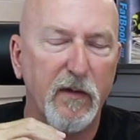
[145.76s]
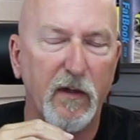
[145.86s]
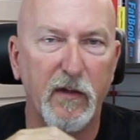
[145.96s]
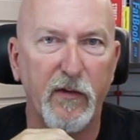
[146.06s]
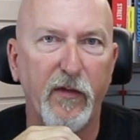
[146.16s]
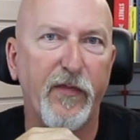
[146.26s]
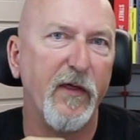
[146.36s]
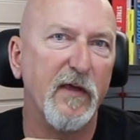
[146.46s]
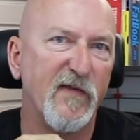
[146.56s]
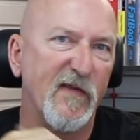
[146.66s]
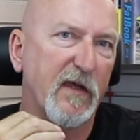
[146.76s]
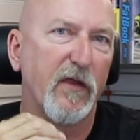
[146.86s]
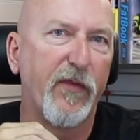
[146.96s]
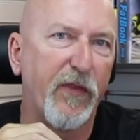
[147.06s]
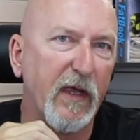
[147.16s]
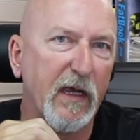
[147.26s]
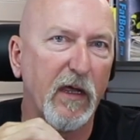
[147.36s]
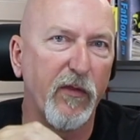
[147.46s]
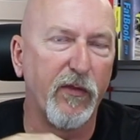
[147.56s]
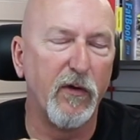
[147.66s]
The second thing
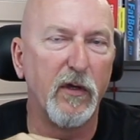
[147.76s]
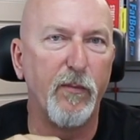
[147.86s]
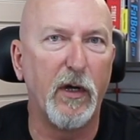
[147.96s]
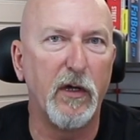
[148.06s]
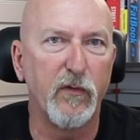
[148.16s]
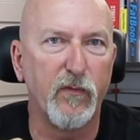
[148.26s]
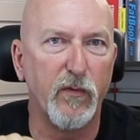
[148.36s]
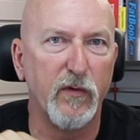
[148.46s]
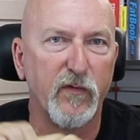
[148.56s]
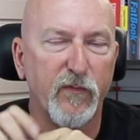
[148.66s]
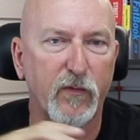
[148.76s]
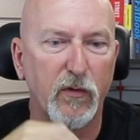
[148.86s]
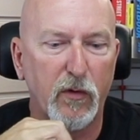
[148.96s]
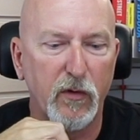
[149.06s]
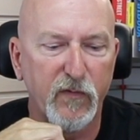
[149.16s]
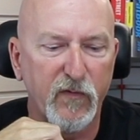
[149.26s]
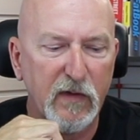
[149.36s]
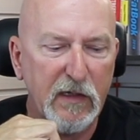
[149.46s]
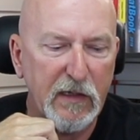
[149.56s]
I thought about was, of course,